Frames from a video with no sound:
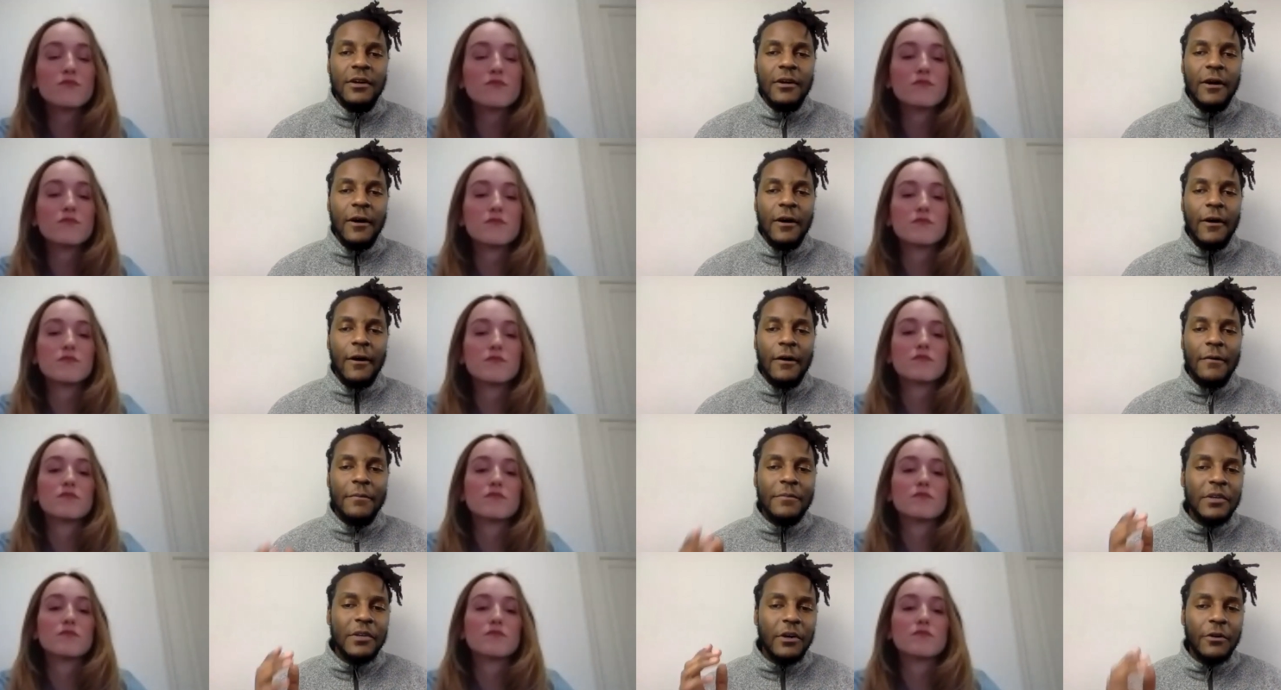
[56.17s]

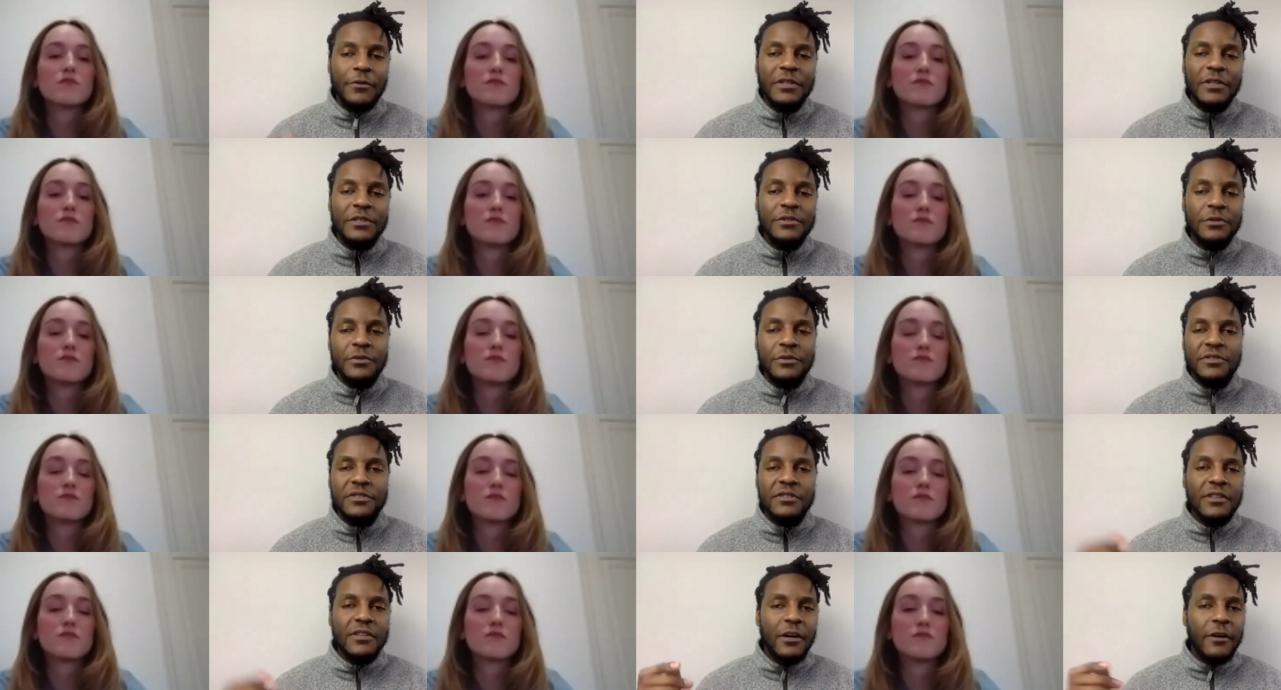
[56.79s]
Speaker 1: Um, you know,
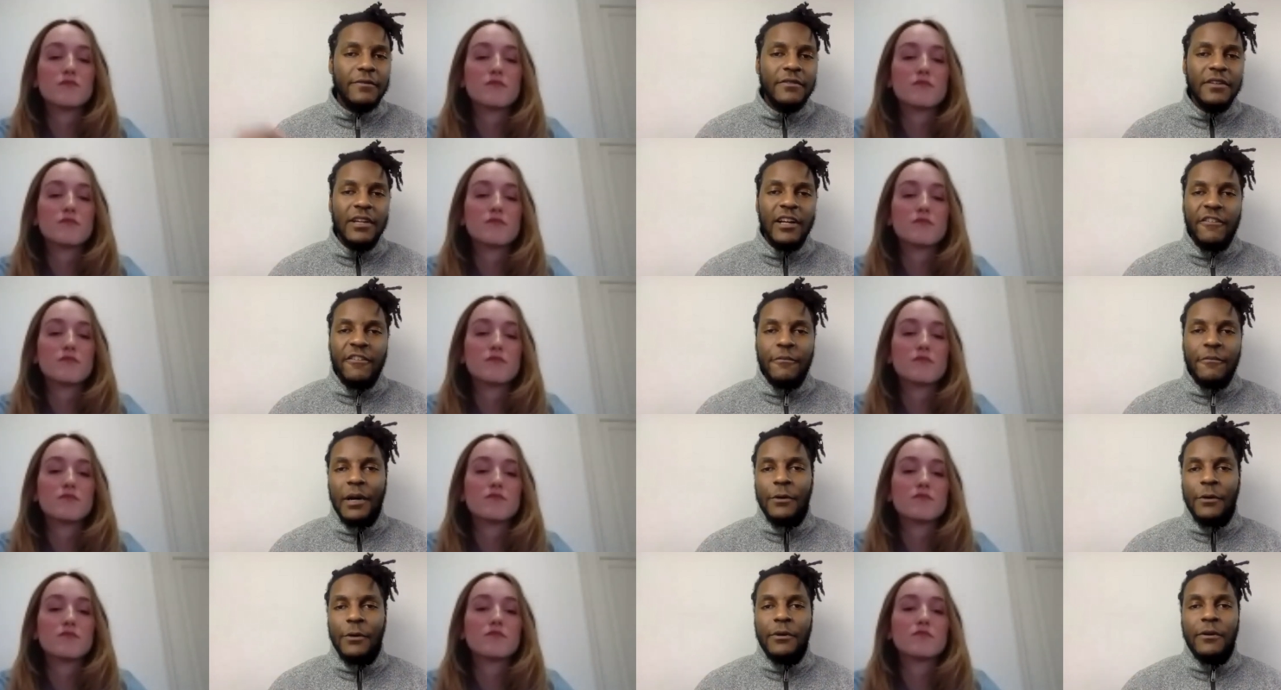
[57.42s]
reintroduce yourself, tell
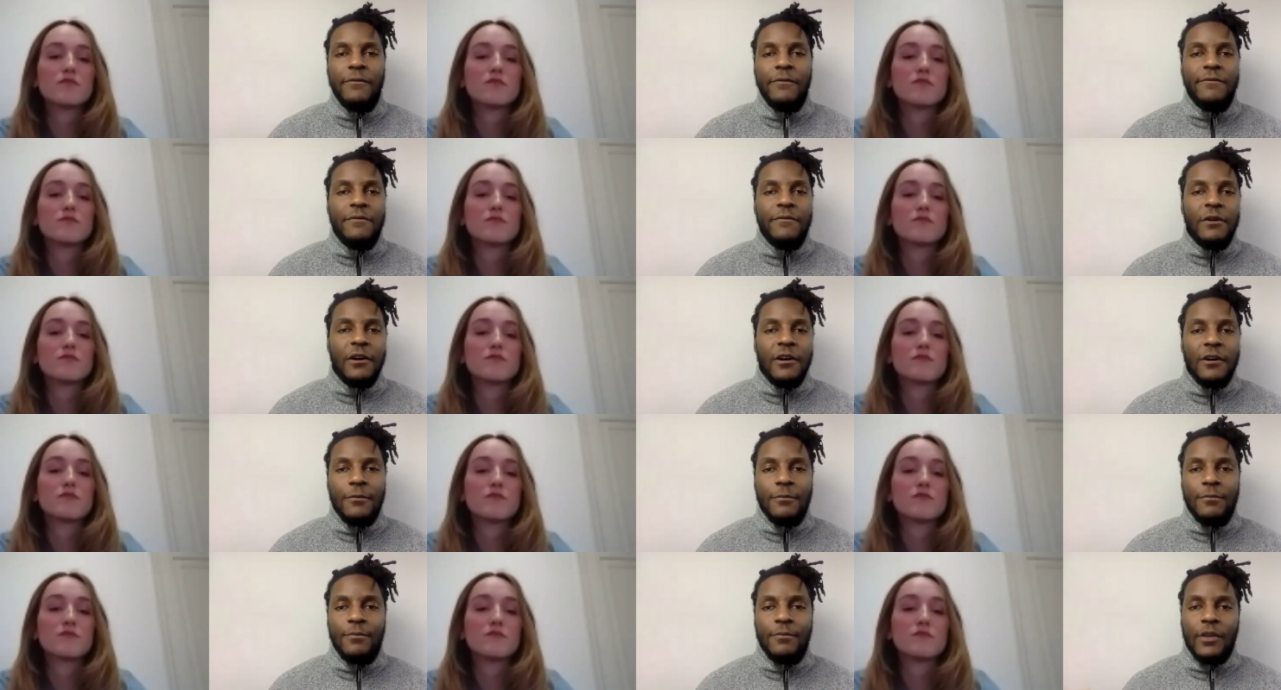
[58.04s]
everybody where you're
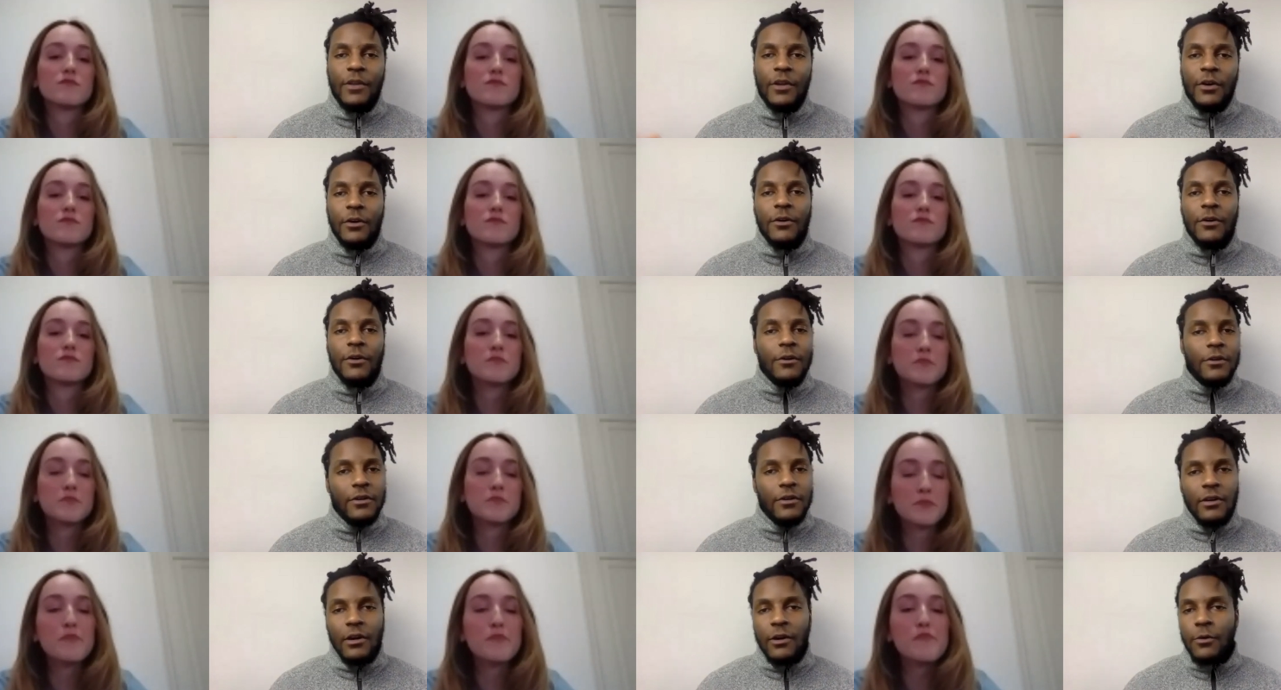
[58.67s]
from,
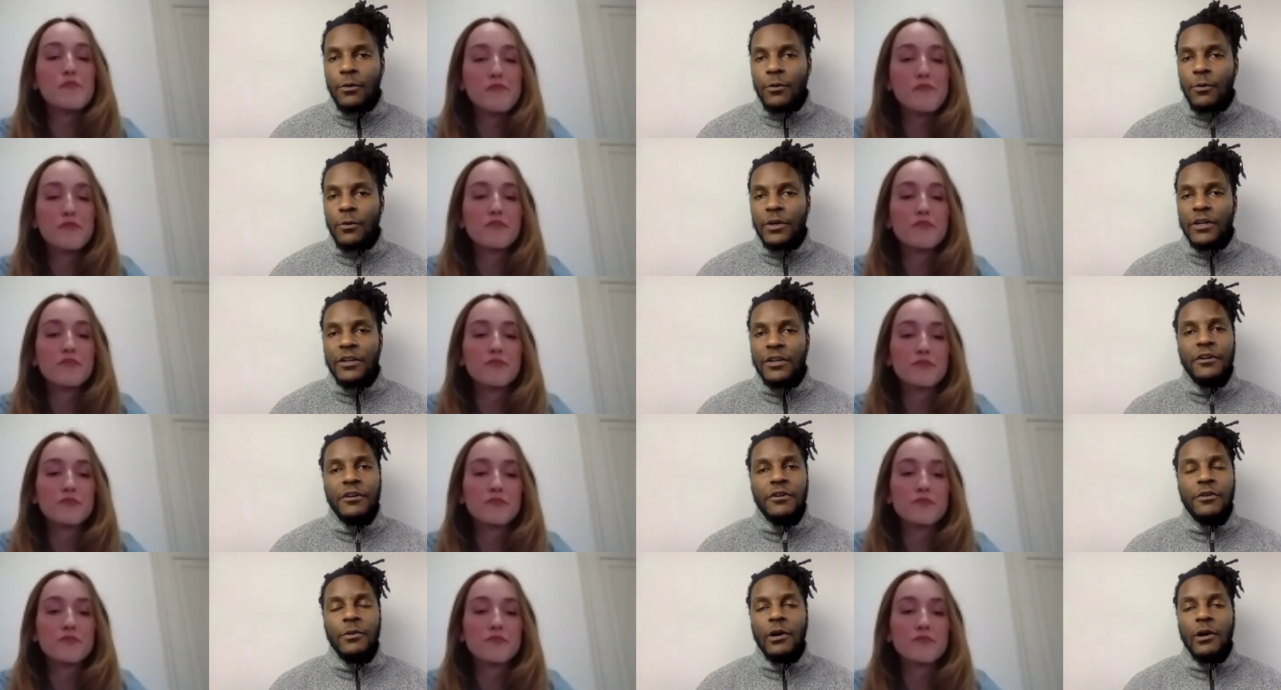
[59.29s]
you know, what
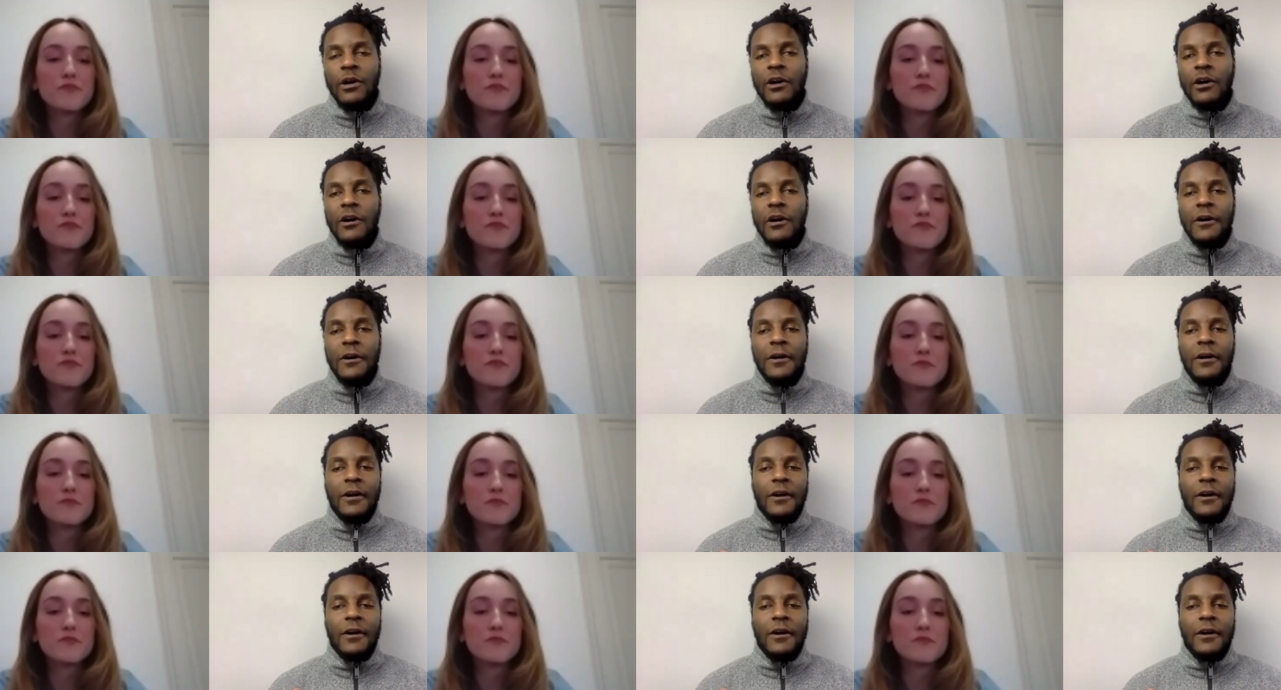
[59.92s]
year you are,